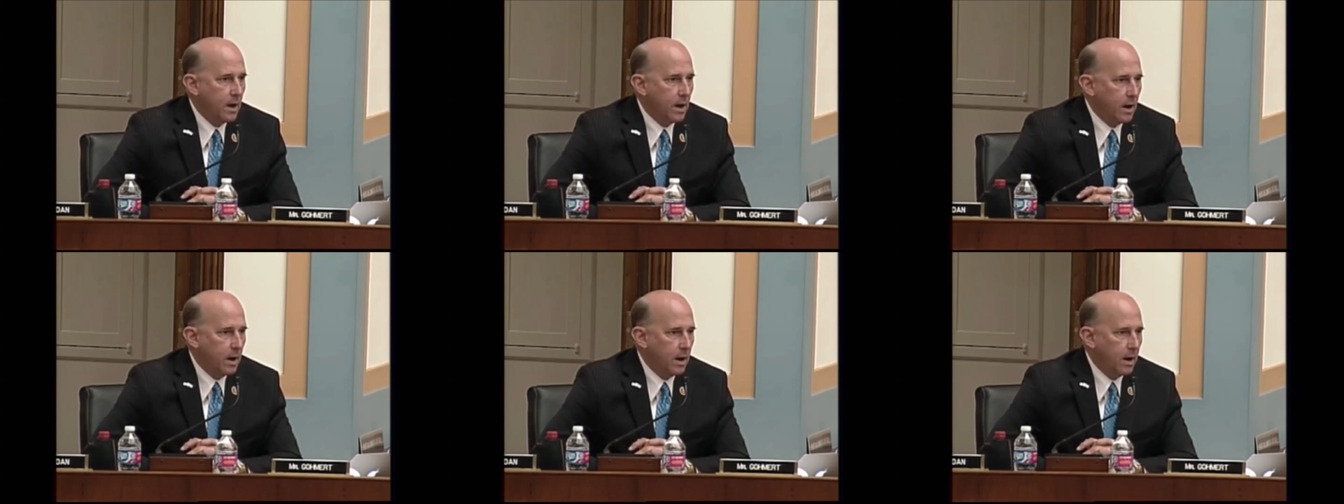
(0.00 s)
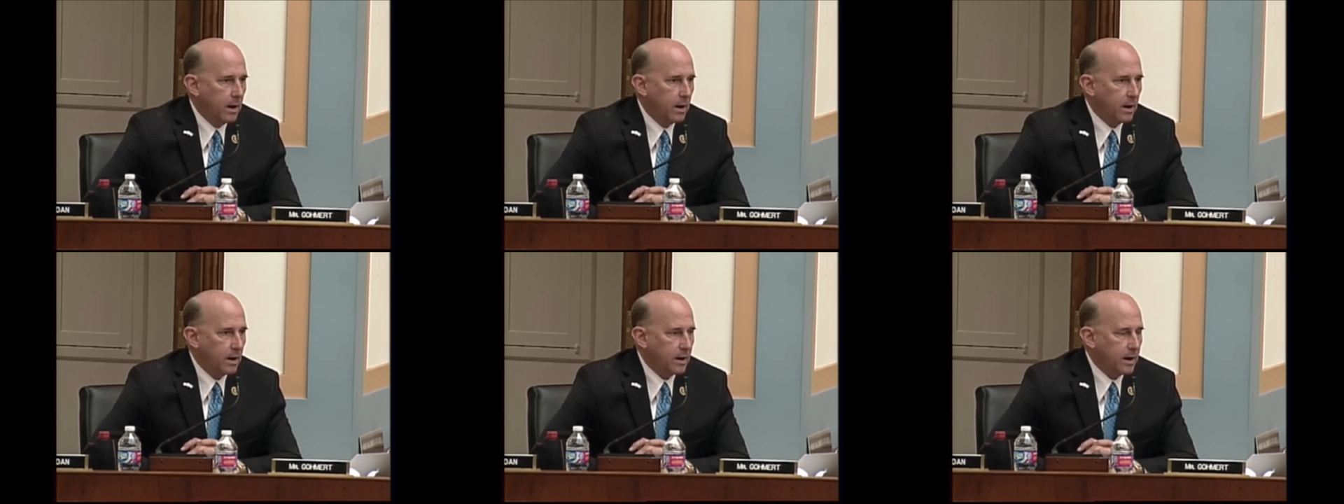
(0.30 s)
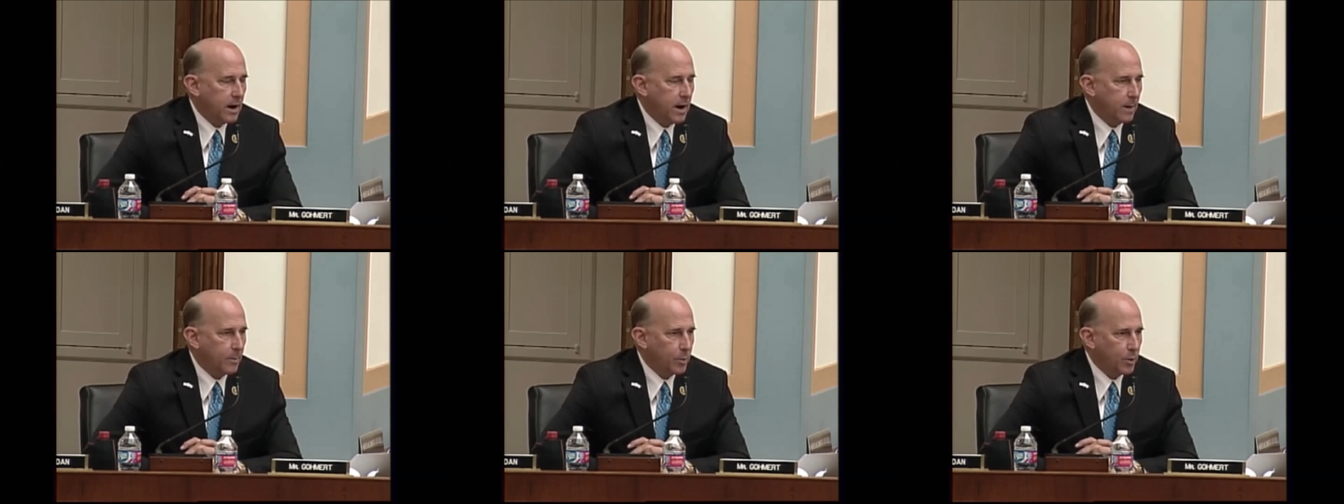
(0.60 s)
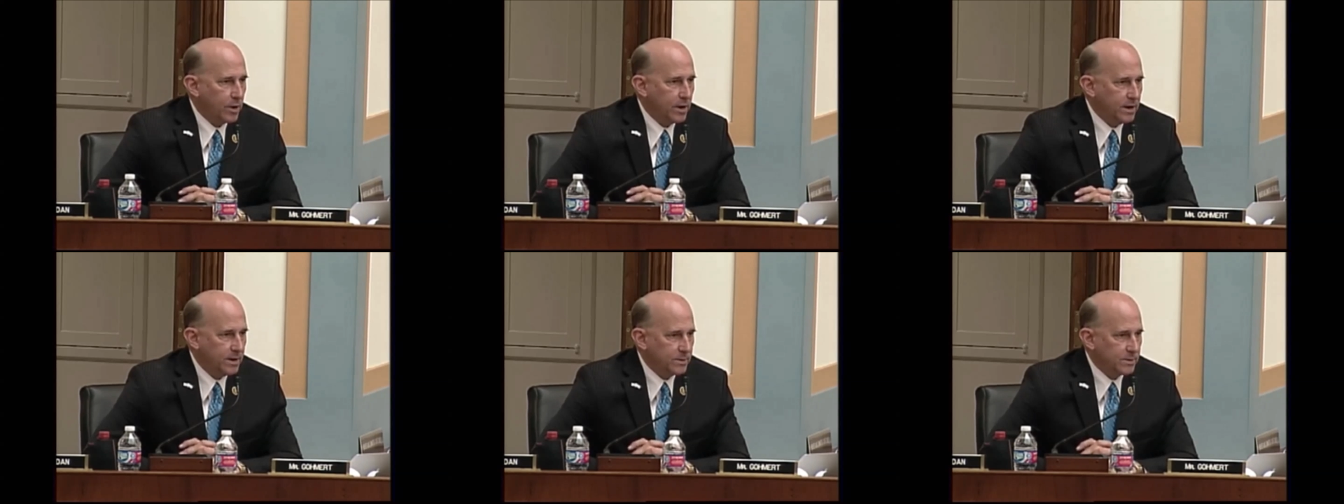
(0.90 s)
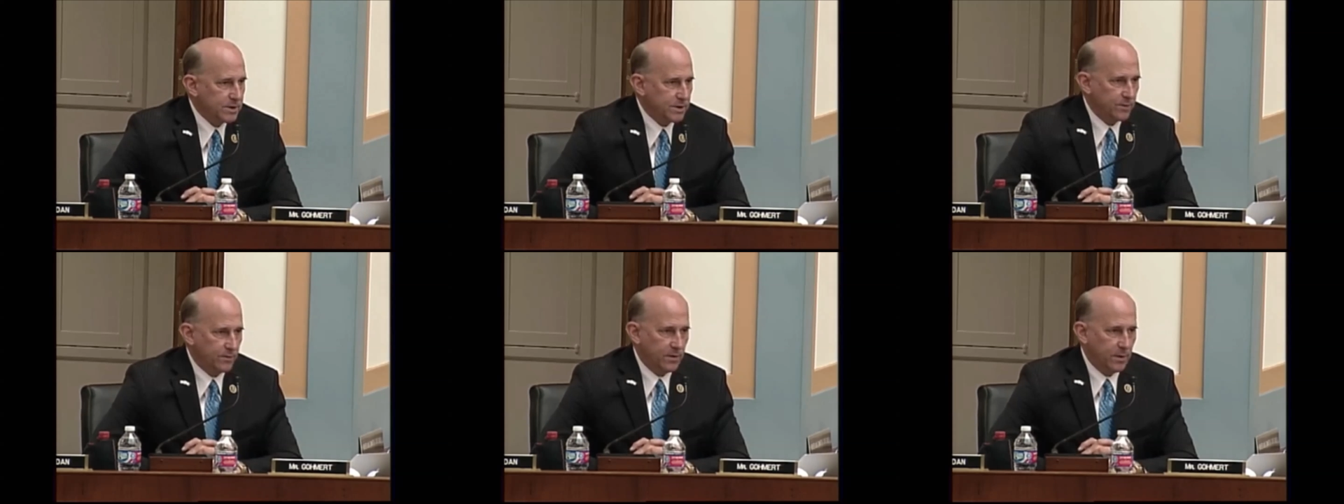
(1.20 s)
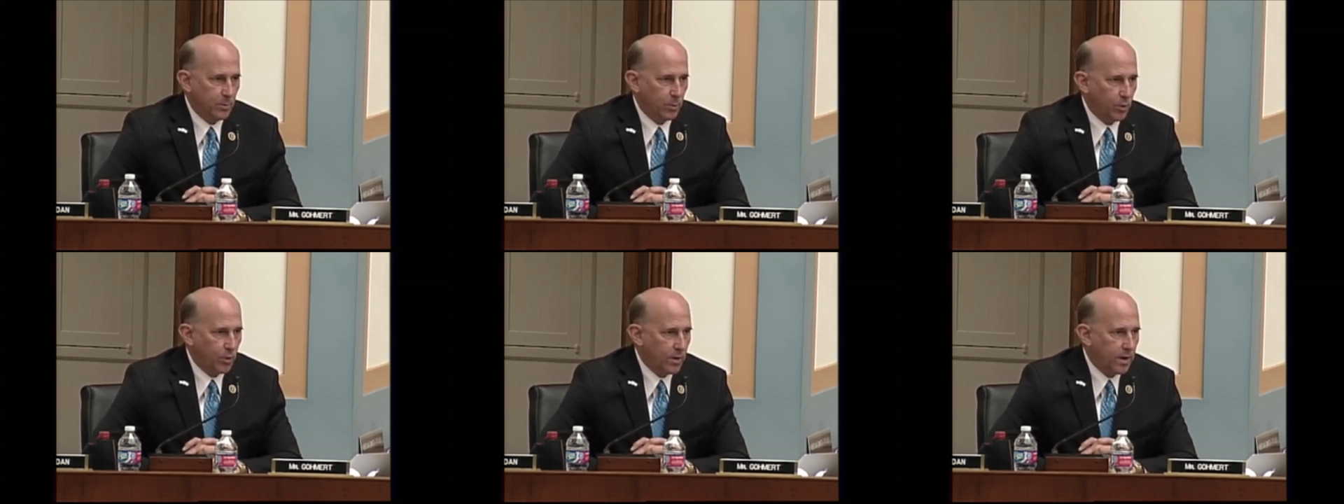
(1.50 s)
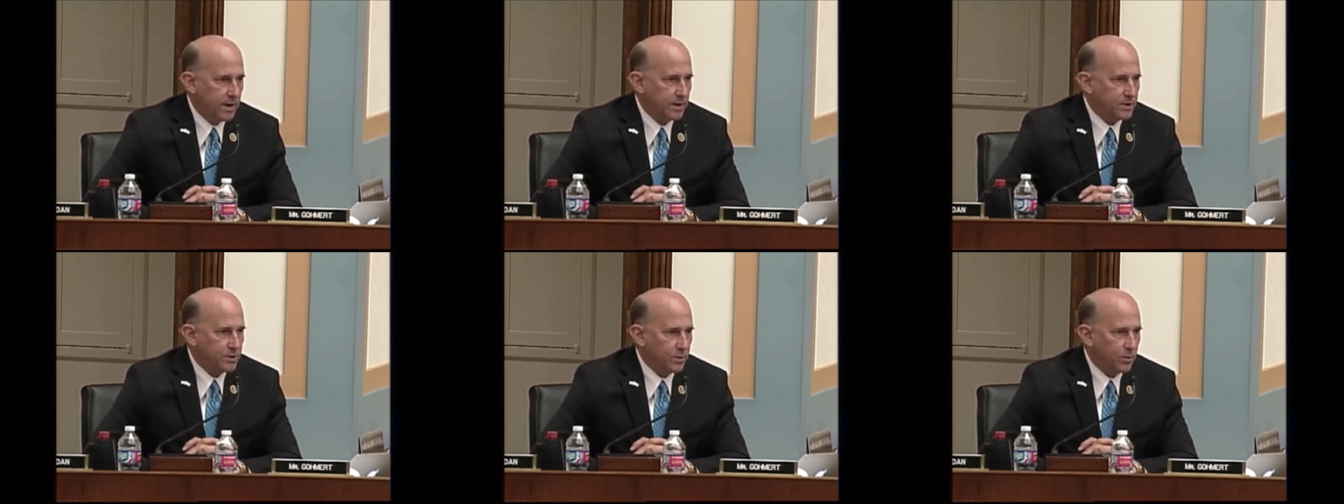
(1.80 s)
a comprehensive
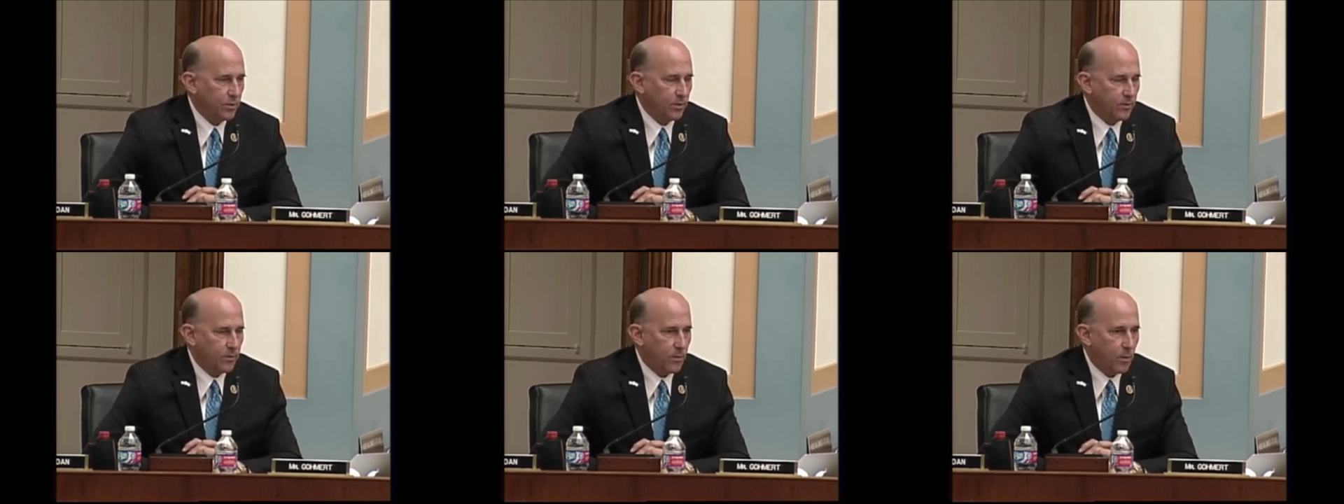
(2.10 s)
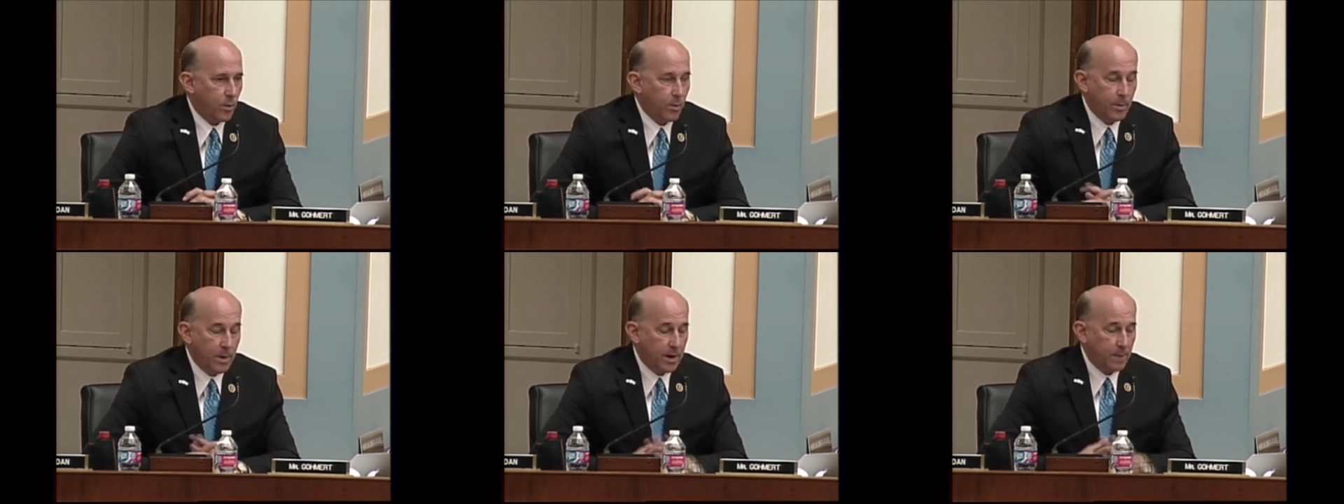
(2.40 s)
immigration reform.